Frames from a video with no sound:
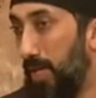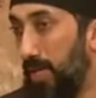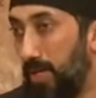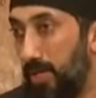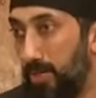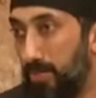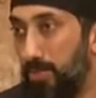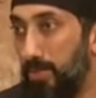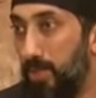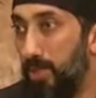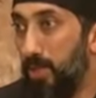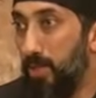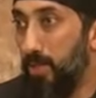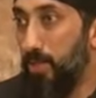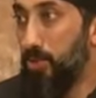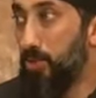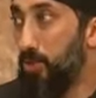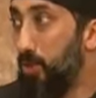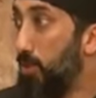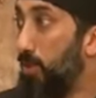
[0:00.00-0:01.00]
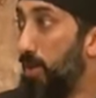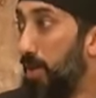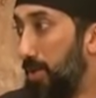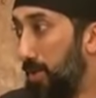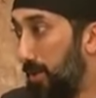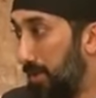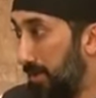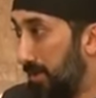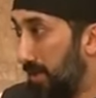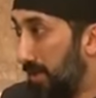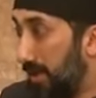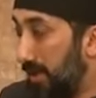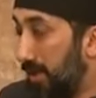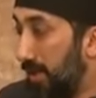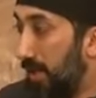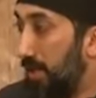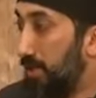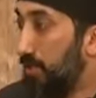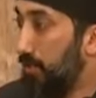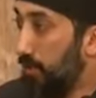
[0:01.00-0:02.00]
I am so honored
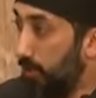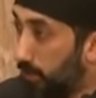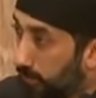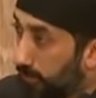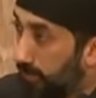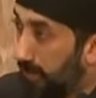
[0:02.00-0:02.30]
and so